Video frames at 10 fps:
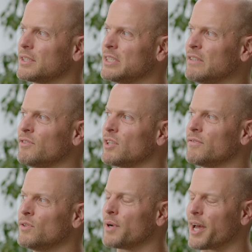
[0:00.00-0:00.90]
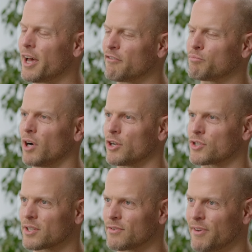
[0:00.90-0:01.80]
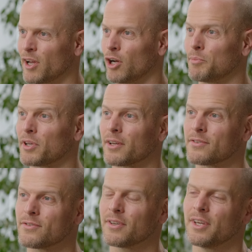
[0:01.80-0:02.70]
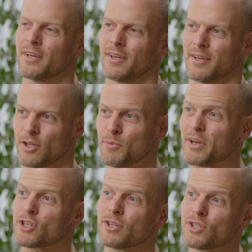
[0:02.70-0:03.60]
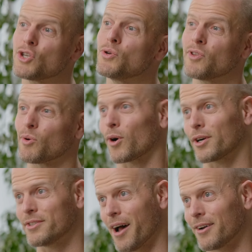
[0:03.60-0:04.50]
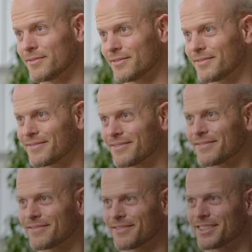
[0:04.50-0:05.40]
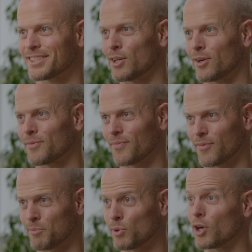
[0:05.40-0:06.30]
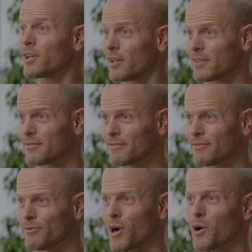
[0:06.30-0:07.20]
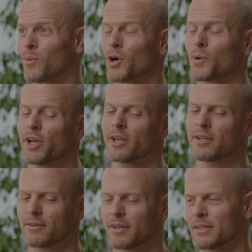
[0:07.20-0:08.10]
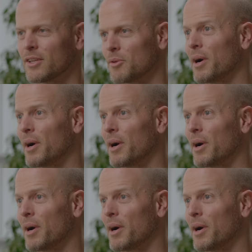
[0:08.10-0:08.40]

even if you have projects fail, because you mentioned two that worked out. Mm. So the book, Four Hour Work Week, and then the